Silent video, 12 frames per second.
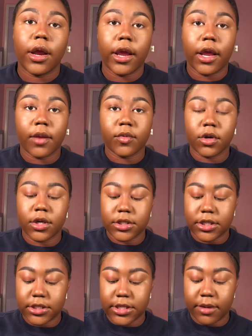And I'm going
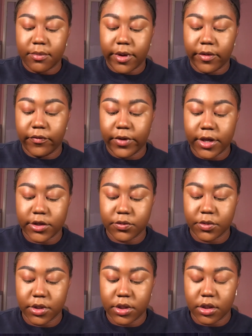to set my face
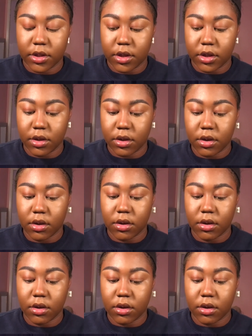with the